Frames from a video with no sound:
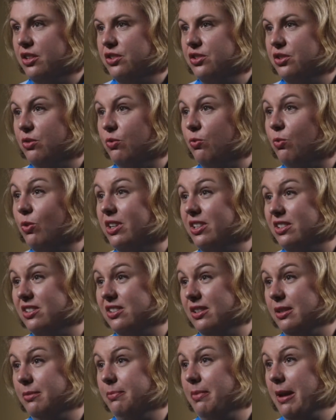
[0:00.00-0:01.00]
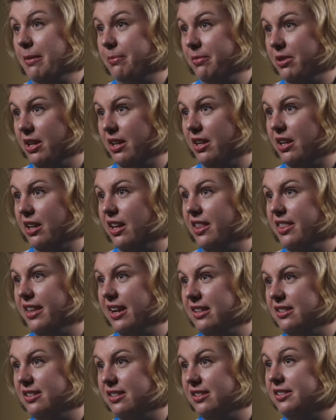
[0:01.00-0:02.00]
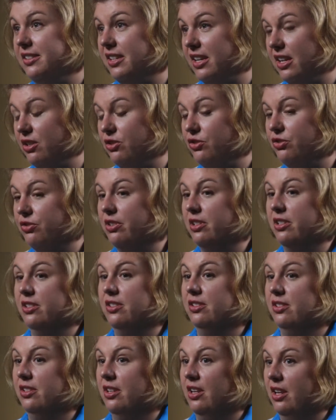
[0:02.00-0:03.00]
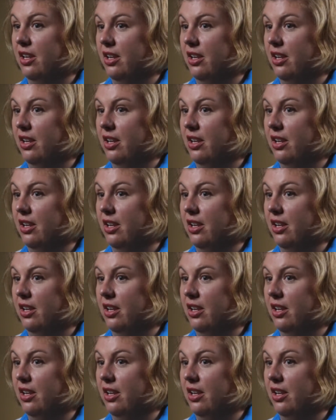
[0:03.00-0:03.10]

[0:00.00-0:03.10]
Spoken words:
So one is sleep apnea, and that's a dangerous